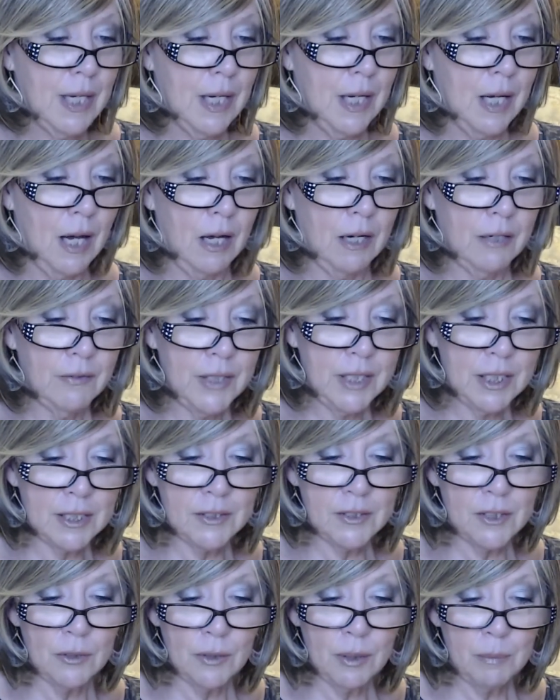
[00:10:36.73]
Alrighty,
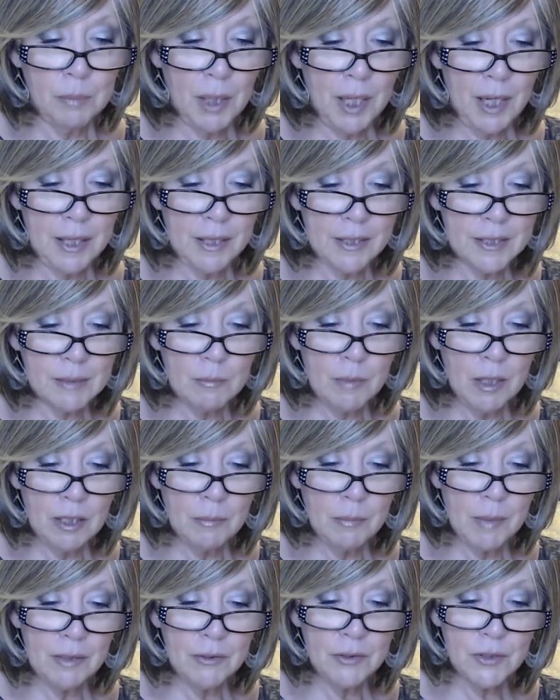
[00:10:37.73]
so apply a small
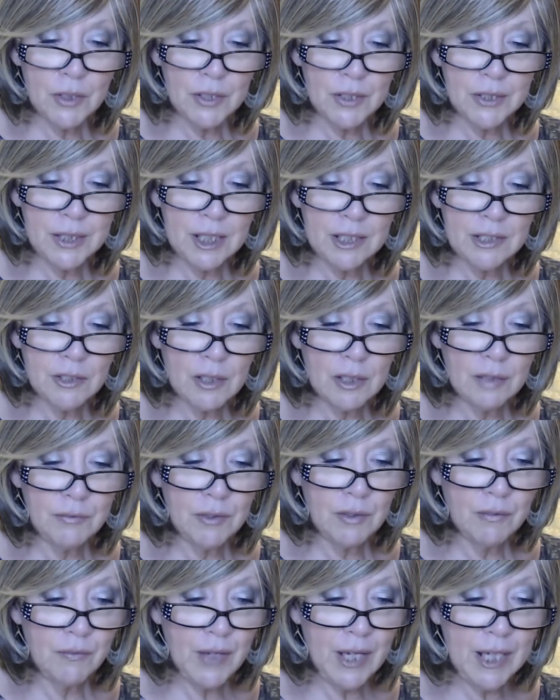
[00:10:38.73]
amount to the center of
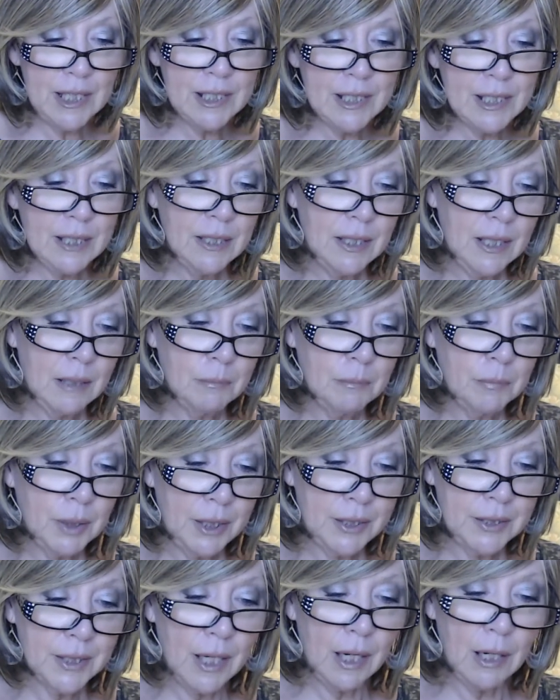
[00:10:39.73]
your face and then
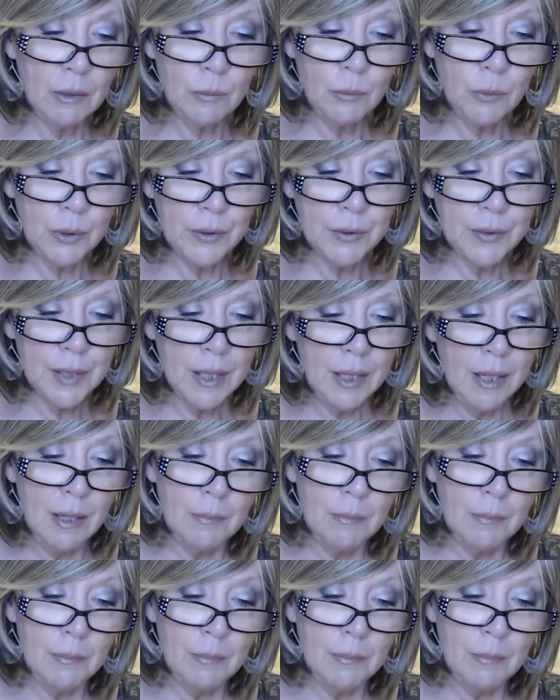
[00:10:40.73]
blend outward.